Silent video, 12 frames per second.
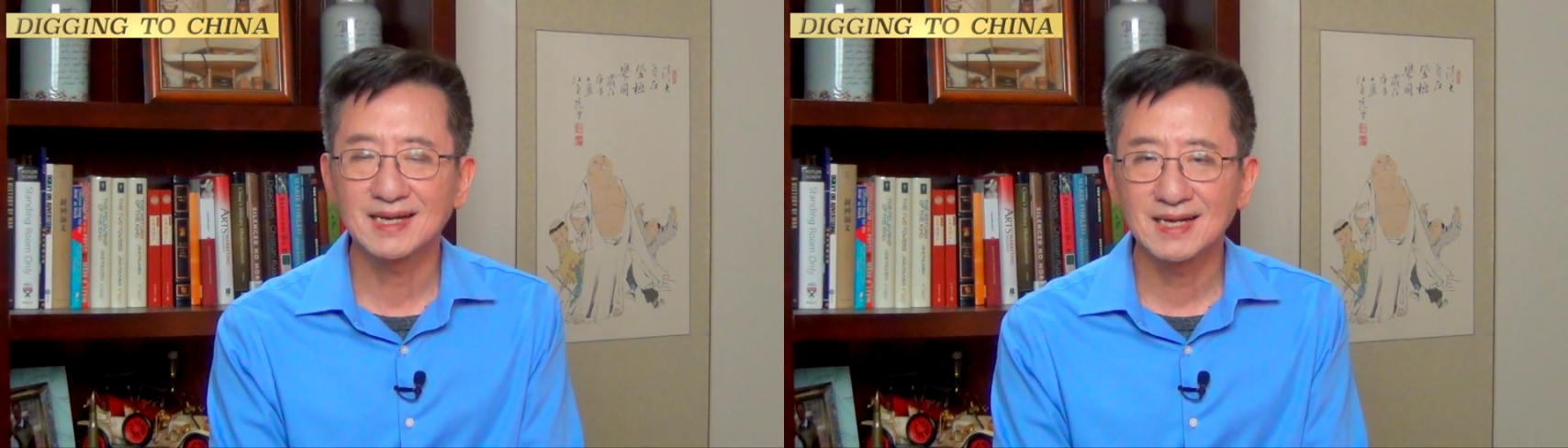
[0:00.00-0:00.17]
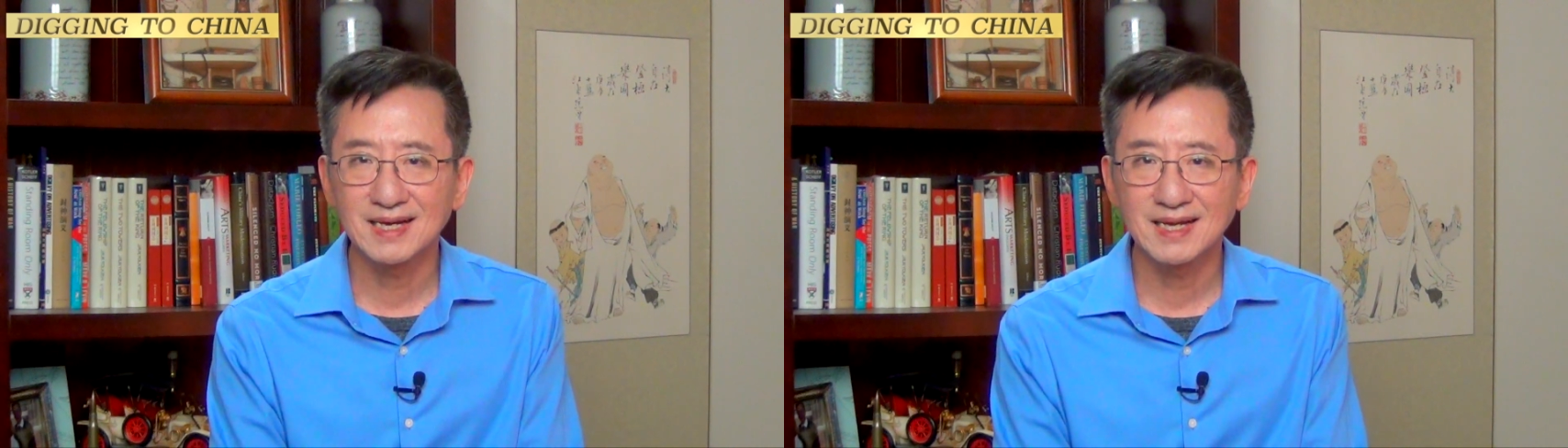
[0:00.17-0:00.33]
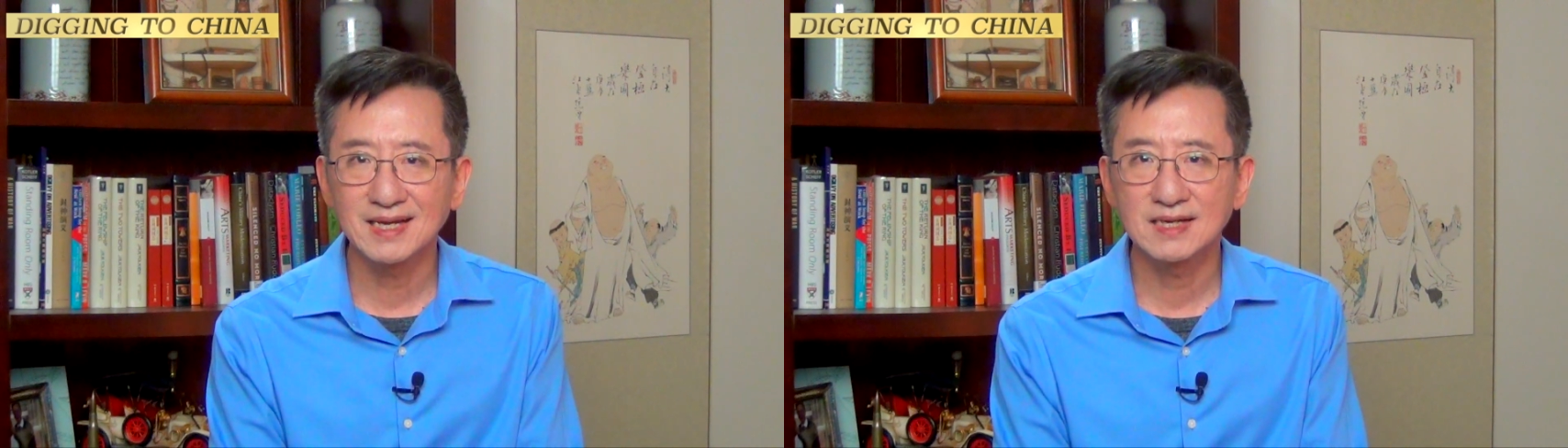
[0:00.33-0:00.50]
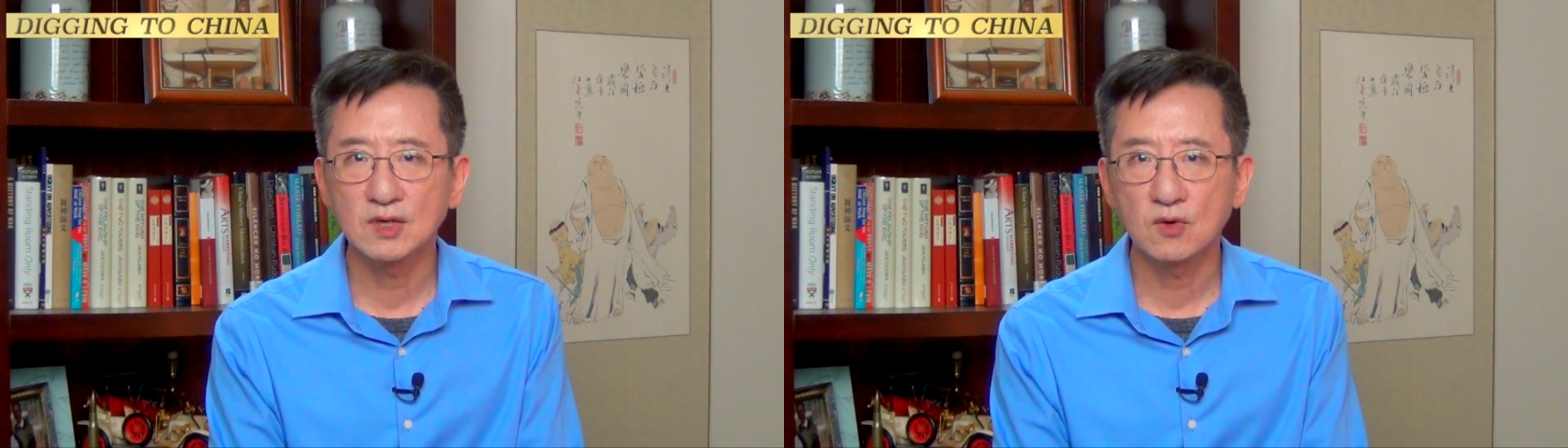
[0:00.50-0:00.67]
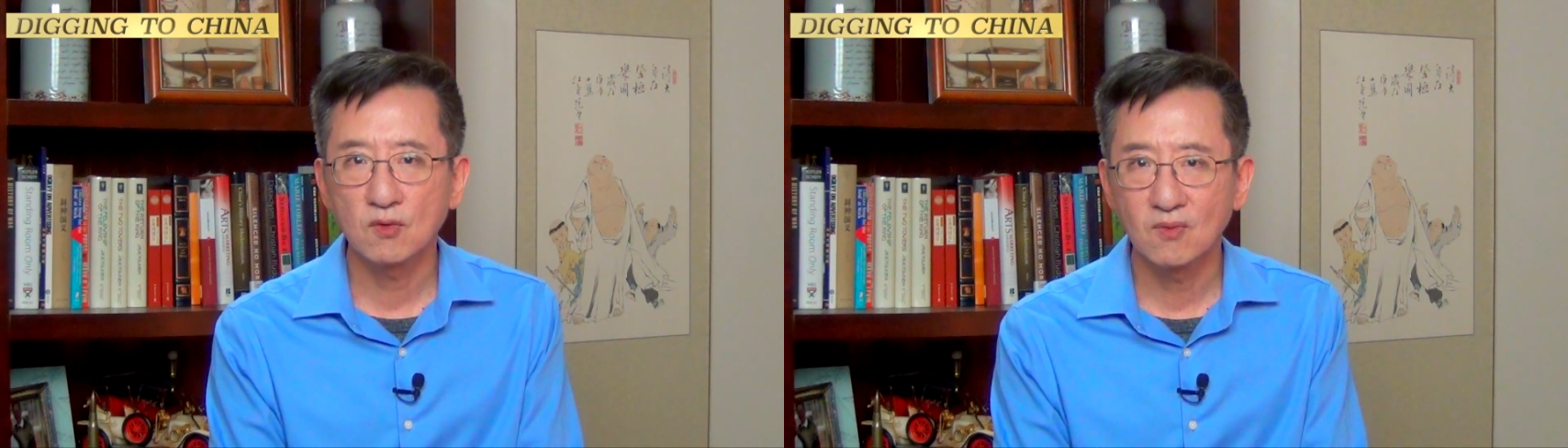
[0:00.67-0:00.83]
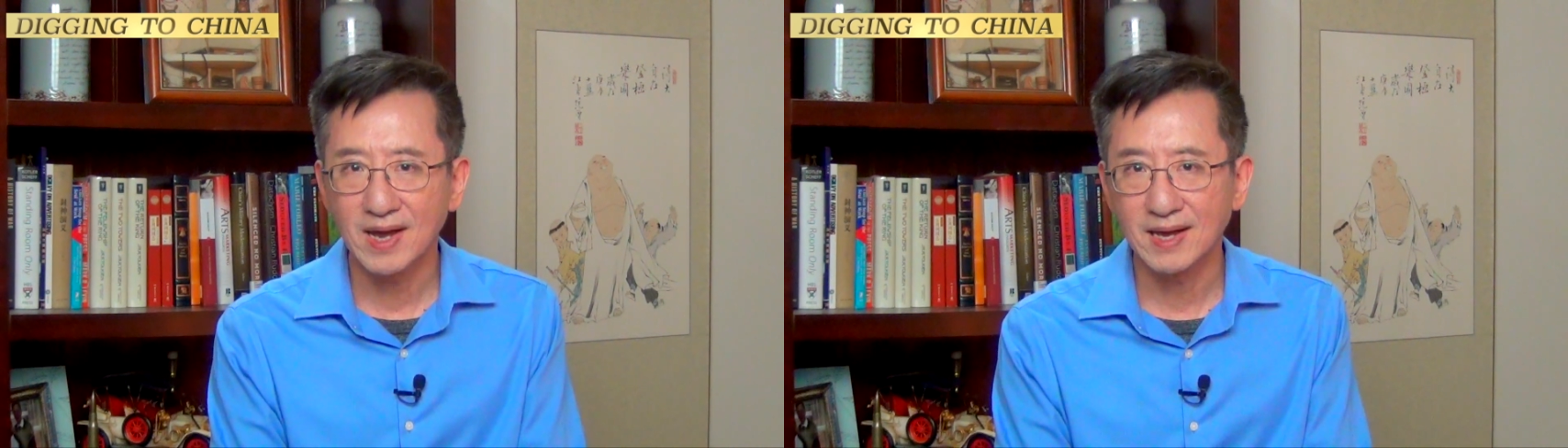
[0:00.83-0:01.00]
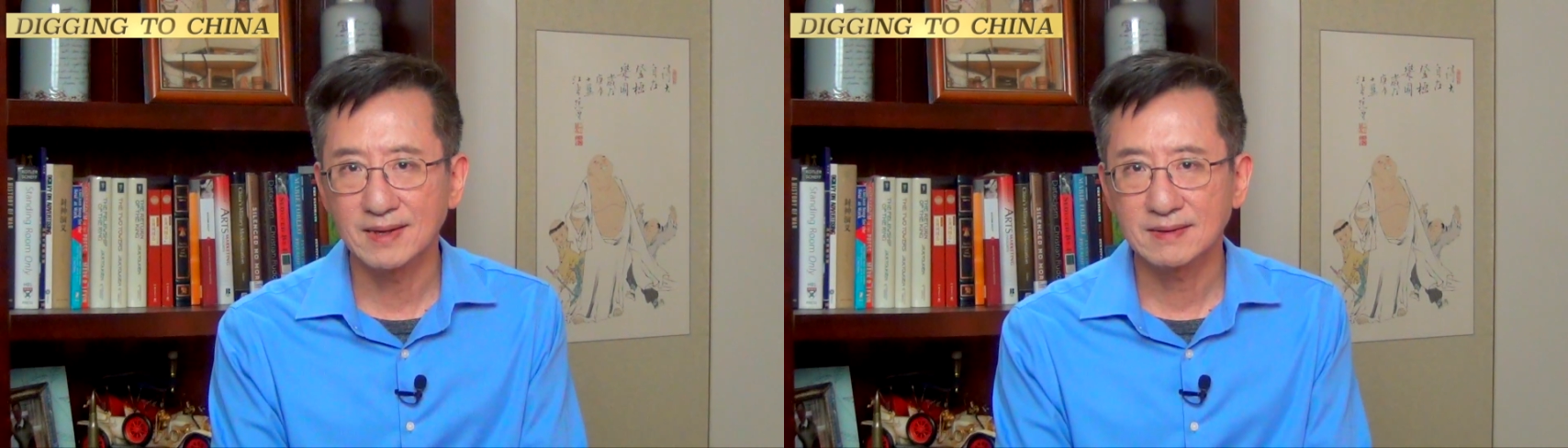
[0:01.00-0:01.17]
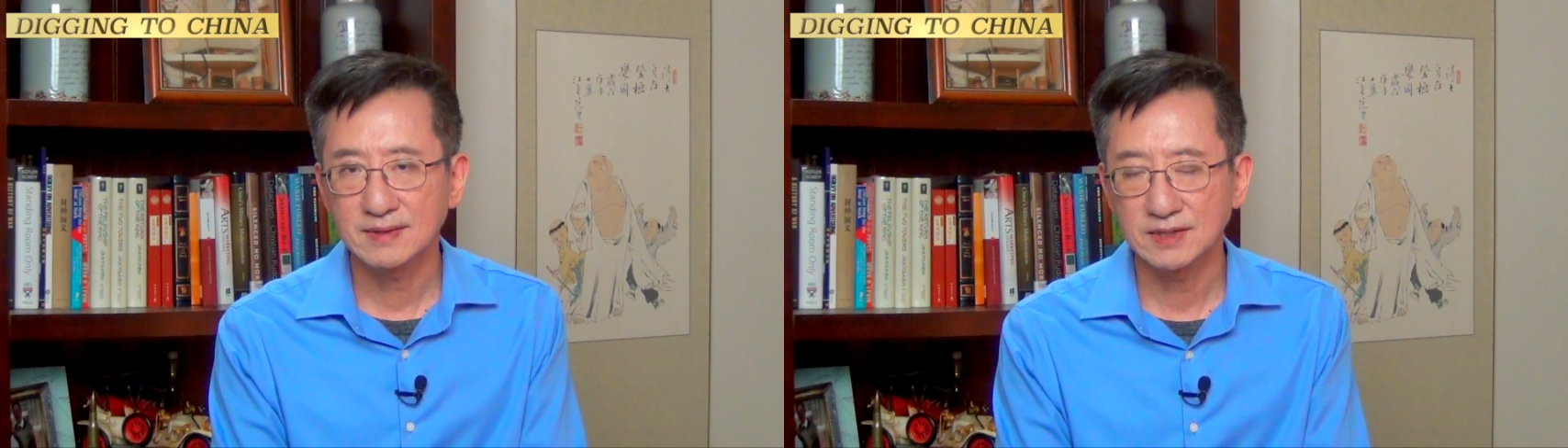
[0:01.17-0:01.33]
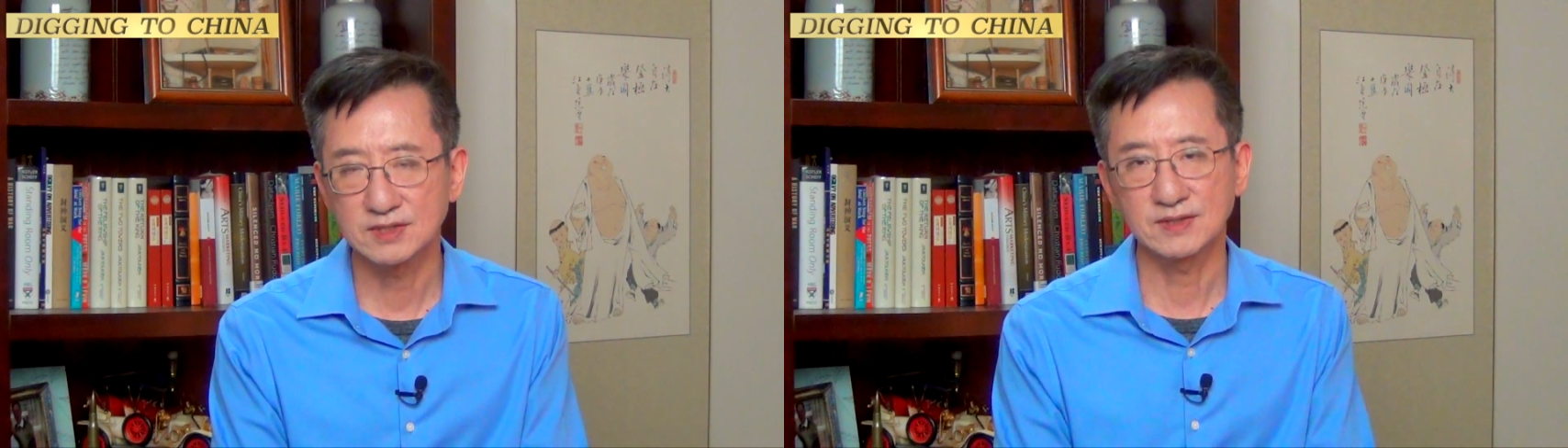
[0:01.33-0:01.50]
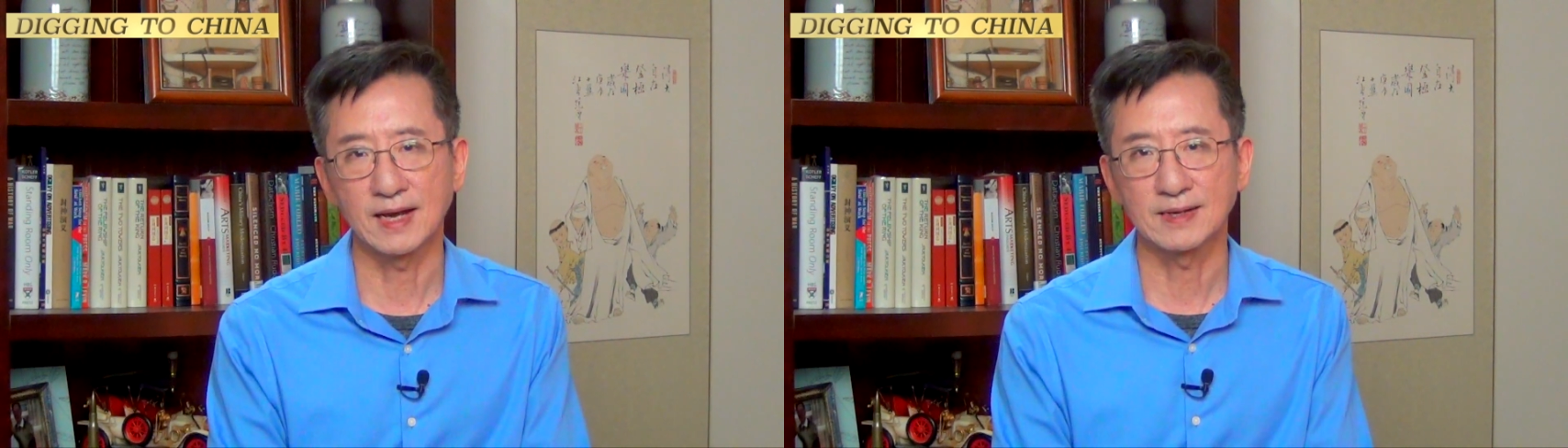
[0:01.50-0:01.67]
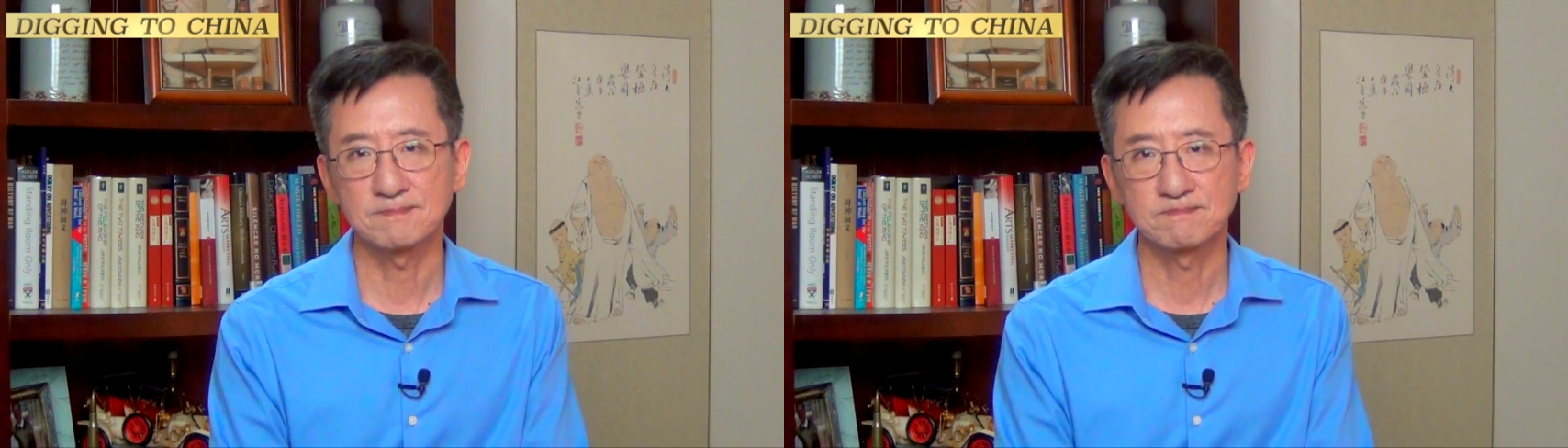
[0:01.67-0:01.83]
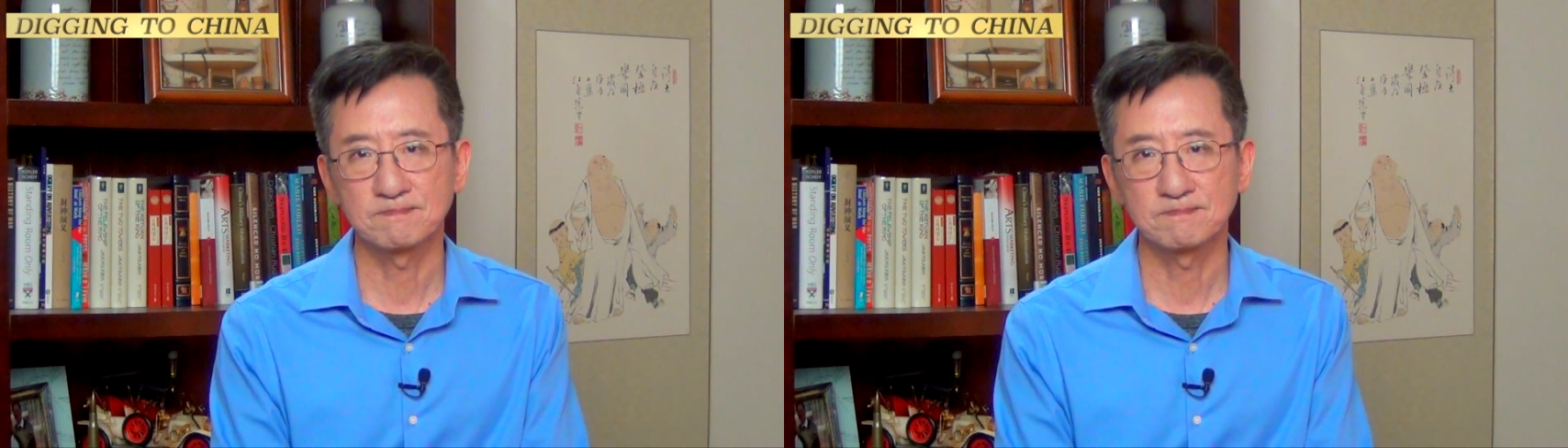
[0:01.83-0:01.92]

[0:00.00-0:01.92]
clean way, he said.